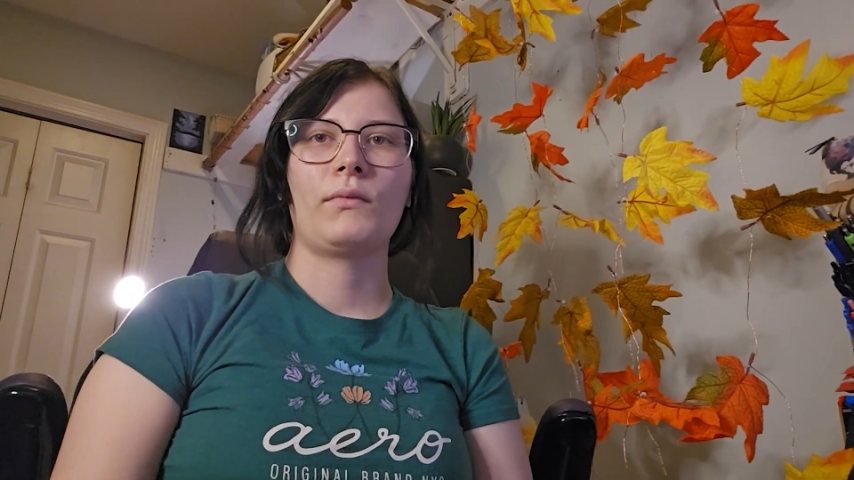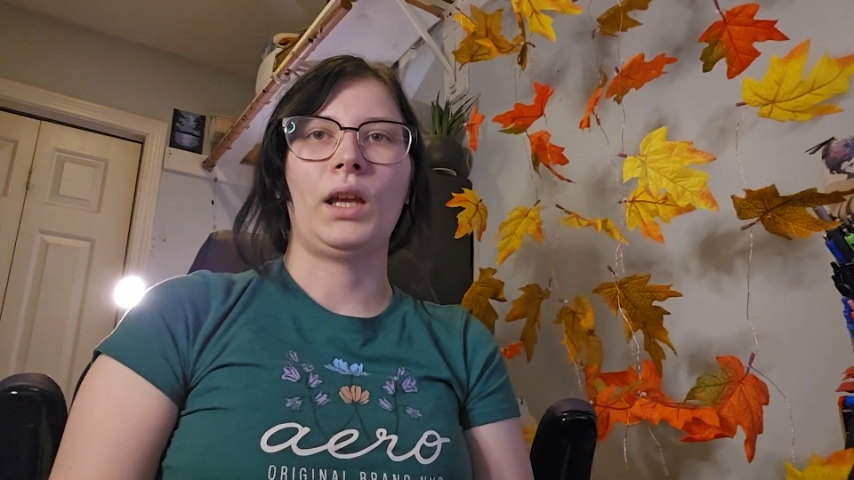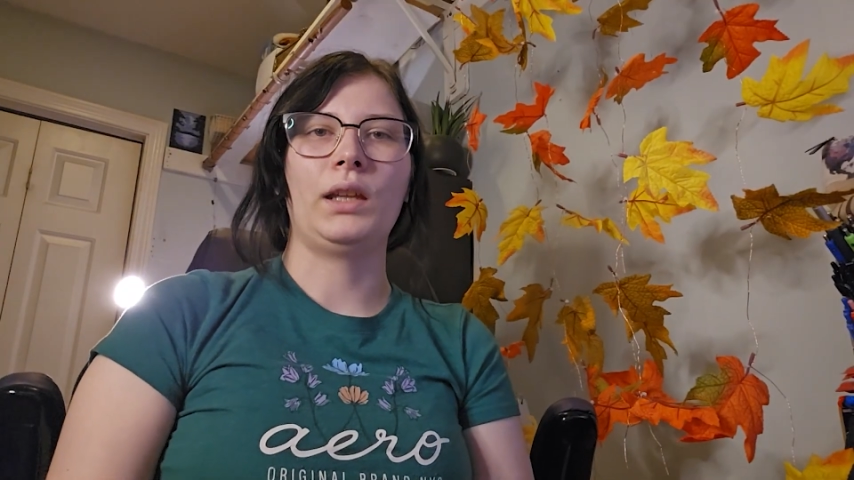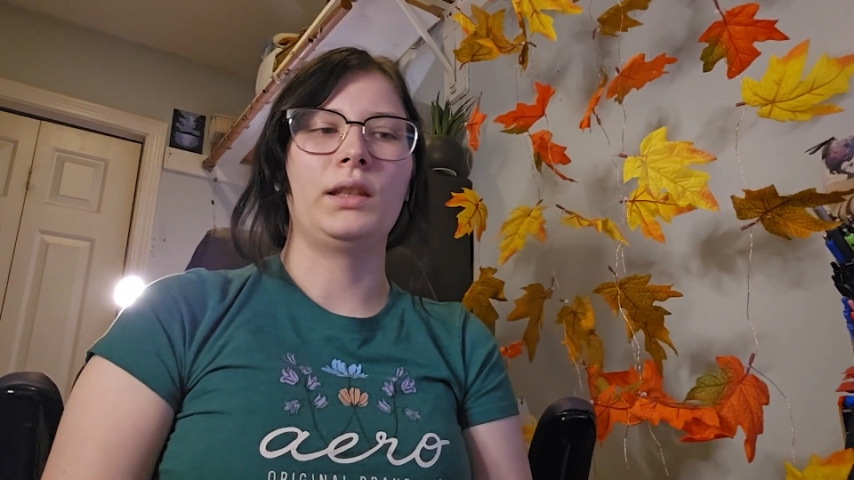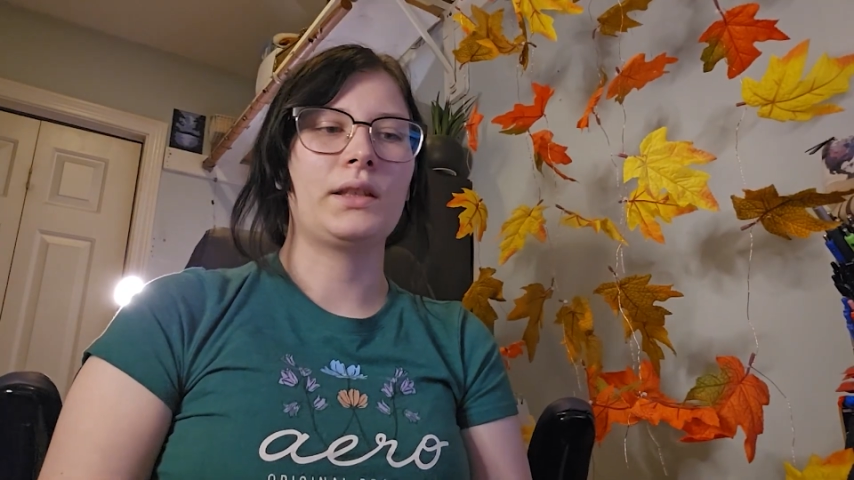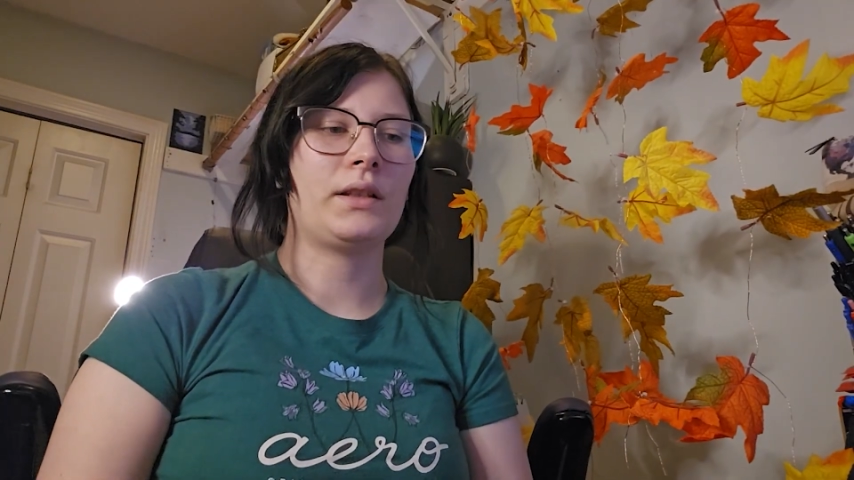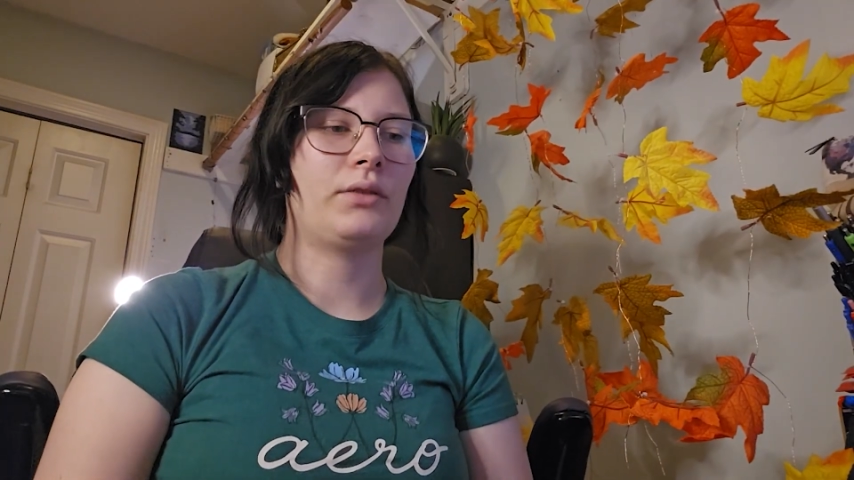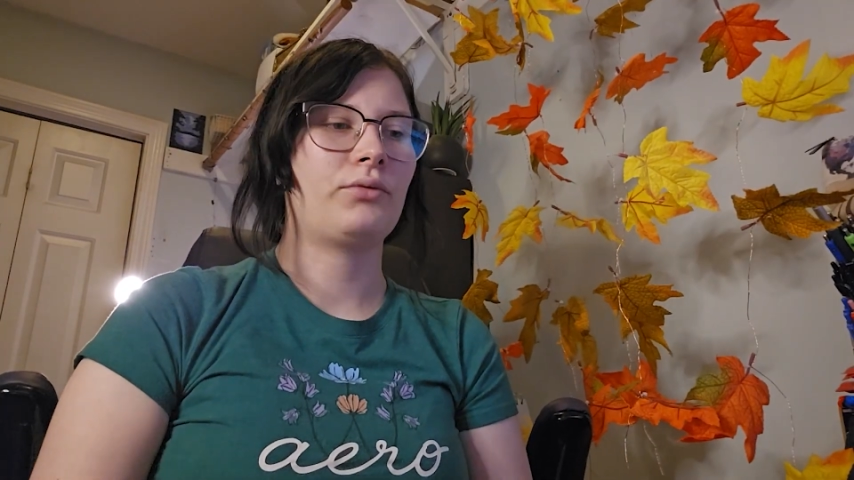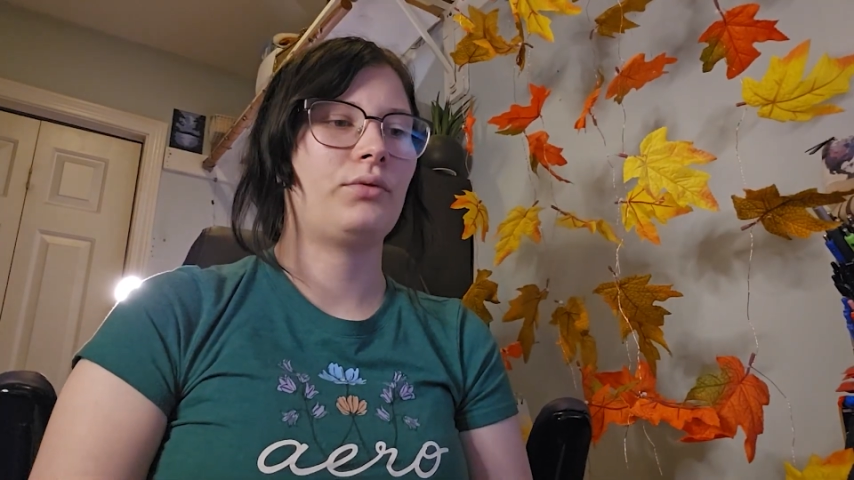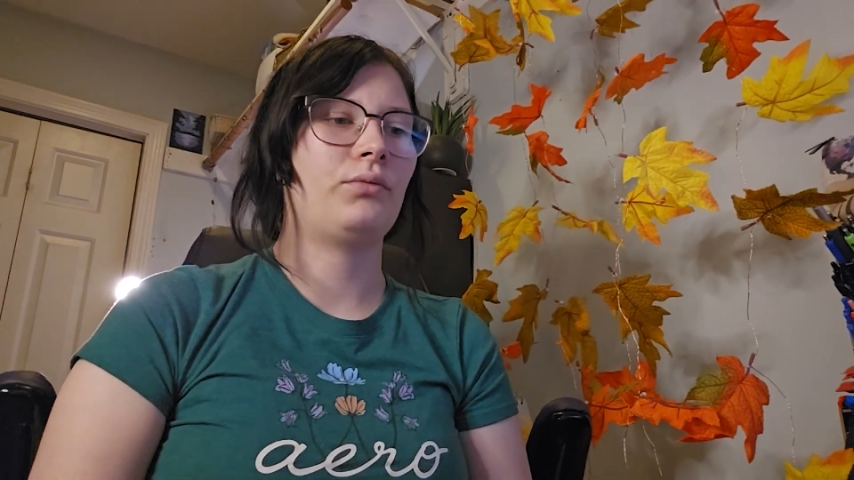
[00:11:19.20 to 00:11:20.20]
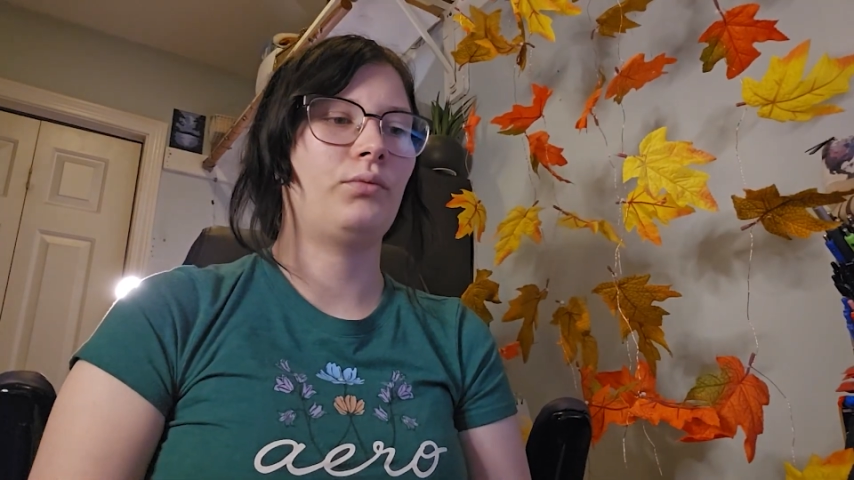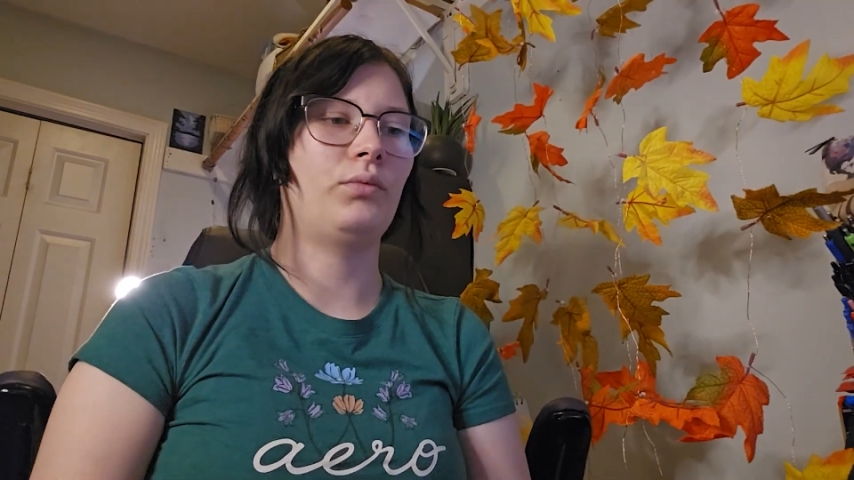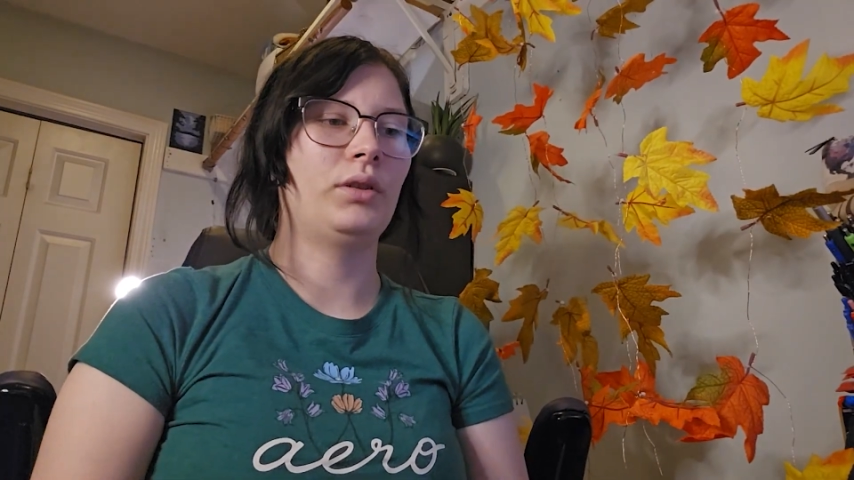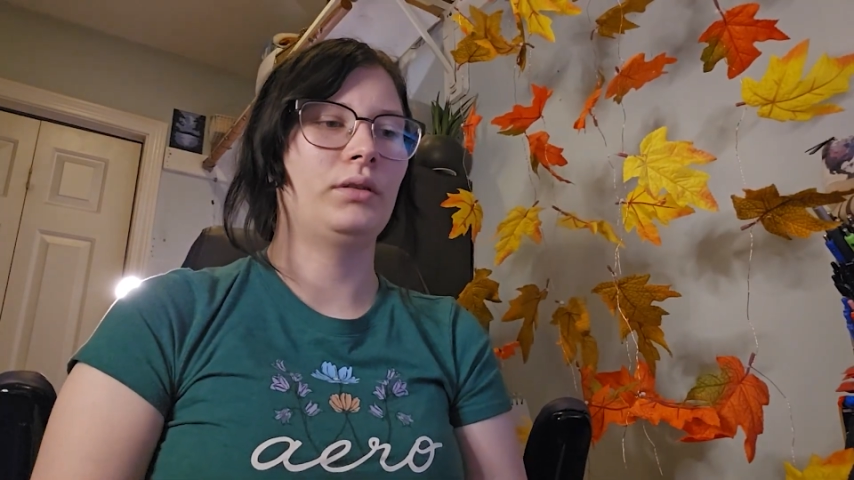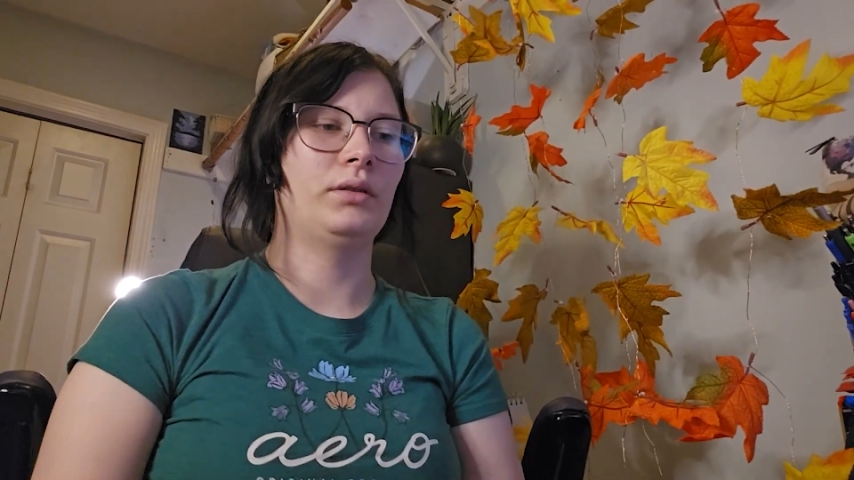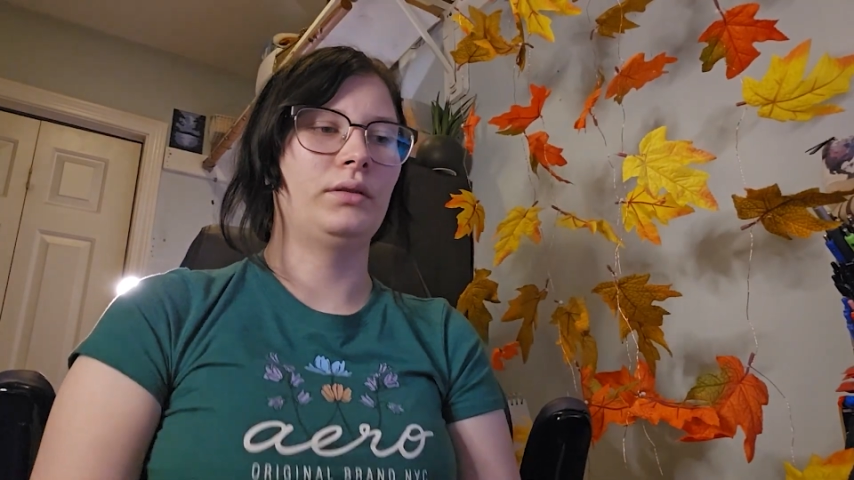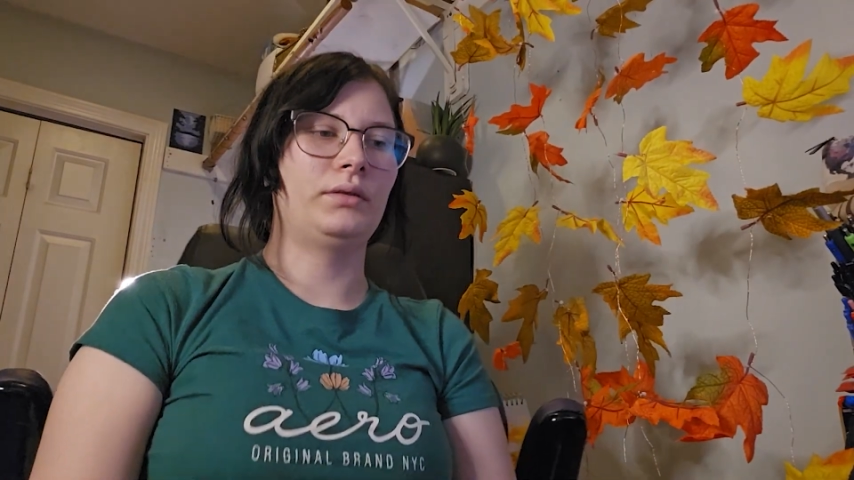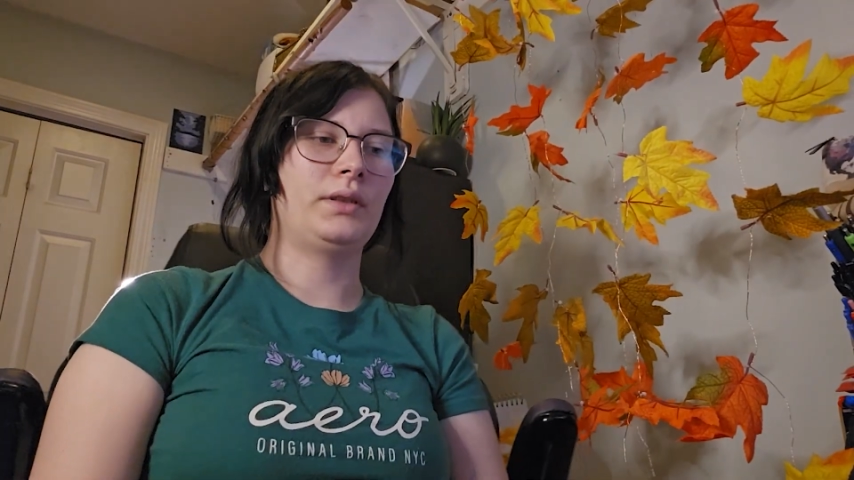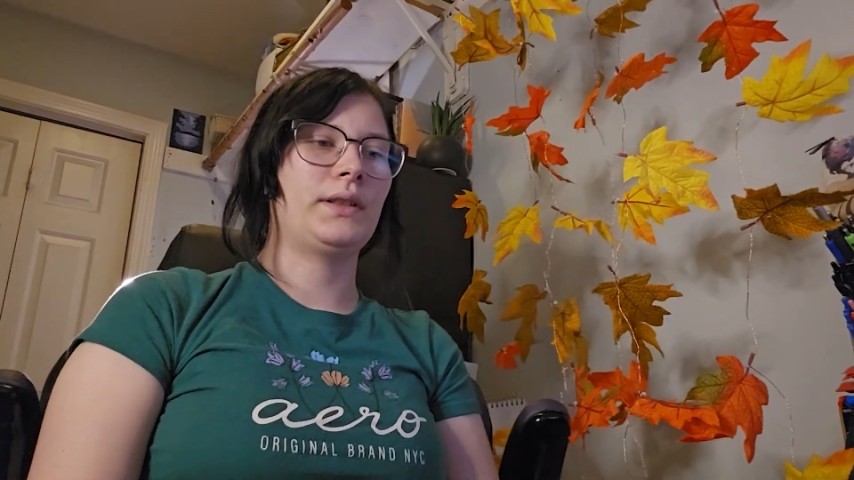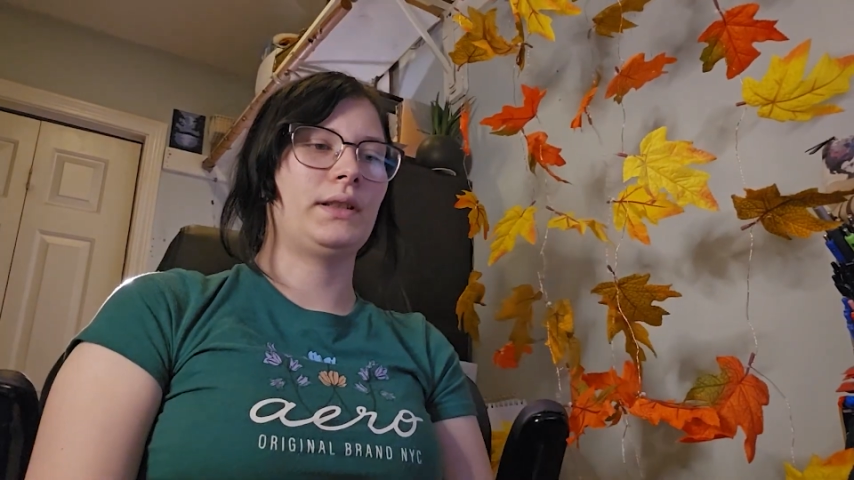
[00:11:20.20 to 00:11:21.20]
In this 100
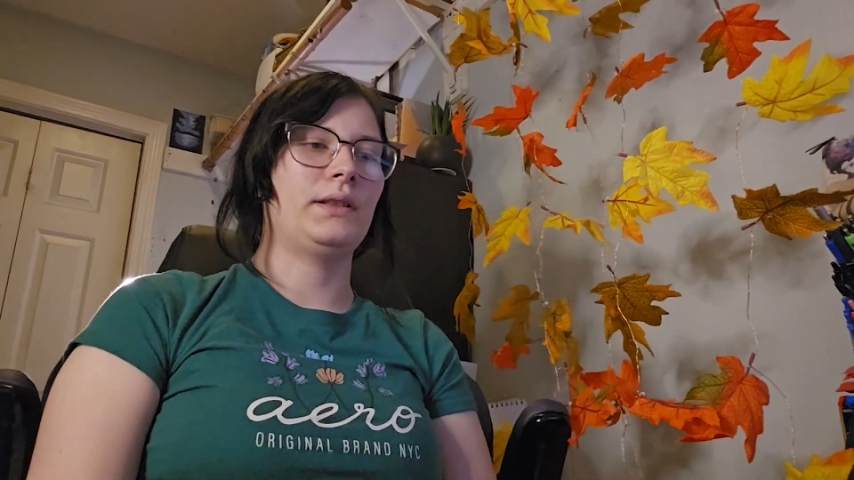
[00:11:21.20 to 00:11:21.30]
words,